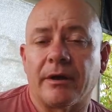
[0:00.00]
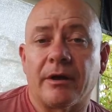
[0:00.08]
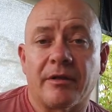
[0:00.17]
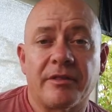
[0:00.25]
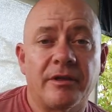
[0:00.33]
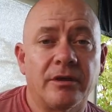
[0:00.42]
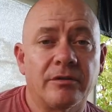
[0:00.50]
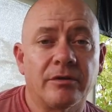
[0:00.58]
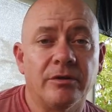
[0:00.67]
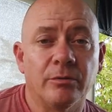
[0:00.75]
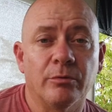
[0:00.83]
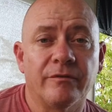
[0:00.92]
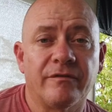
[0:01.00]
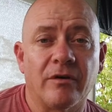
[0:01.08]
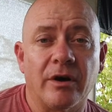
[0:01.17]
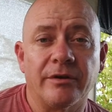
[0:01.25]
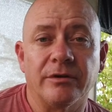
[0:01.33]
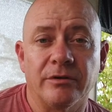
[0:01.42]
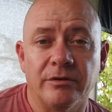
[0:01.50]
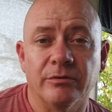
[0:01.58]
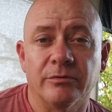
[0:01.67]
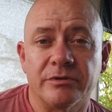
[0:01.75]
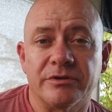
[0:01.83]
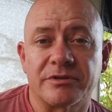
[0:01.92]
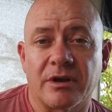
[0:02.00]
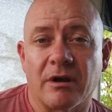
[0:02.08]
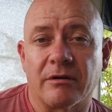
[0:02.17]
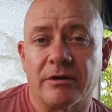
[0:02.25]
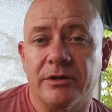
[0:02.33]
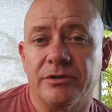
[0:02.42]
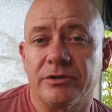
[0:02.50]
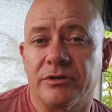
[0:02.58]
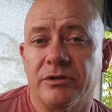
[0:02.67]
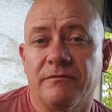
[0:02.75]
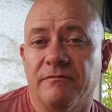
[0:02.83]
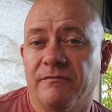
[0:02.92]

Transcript: And I think that you will find that you'll discourage